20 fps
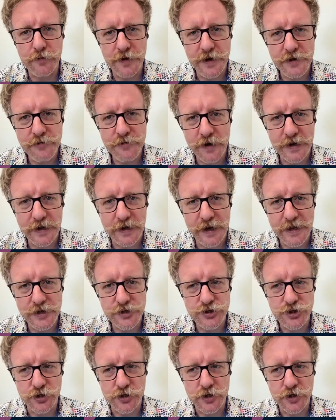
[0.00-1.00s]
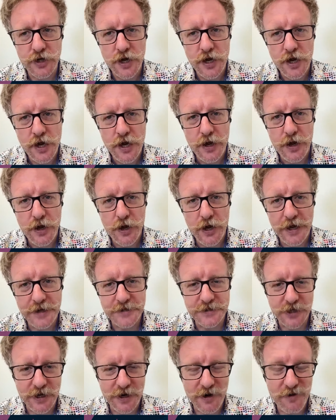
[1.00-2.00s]
if you need regulation,
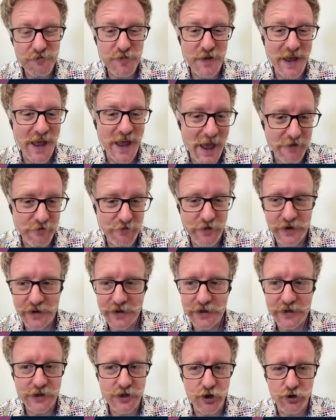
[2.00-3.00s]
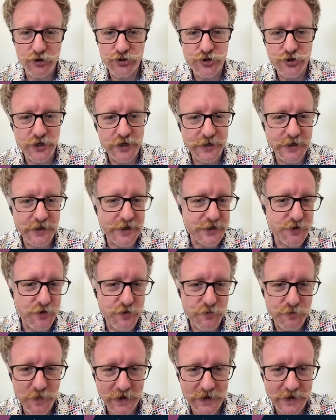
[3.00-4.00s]
is it going to have to be every country is
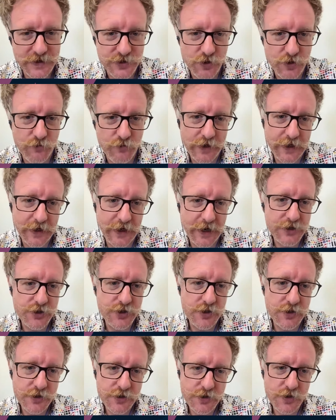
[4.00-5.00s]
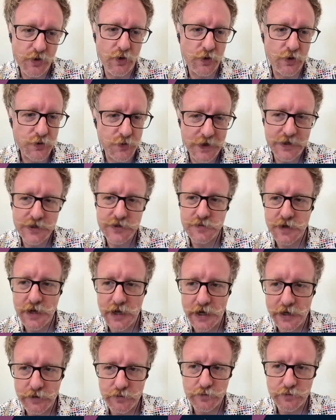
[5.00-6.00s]
sort of making its own regulations, or do we need some
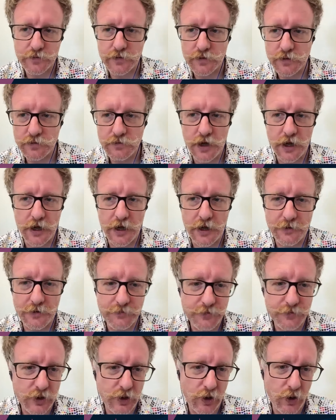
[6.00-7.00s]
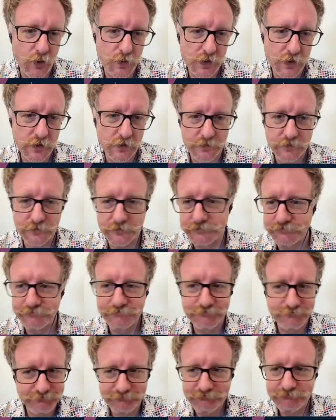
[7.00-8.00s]
kind of uh, global
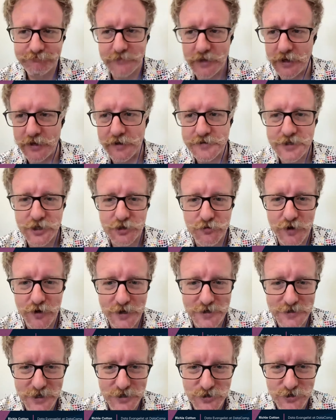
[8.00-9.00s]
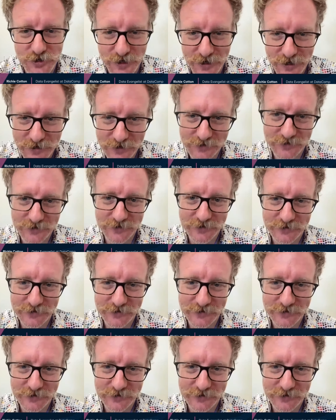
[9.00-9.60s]
uh, synchronization here?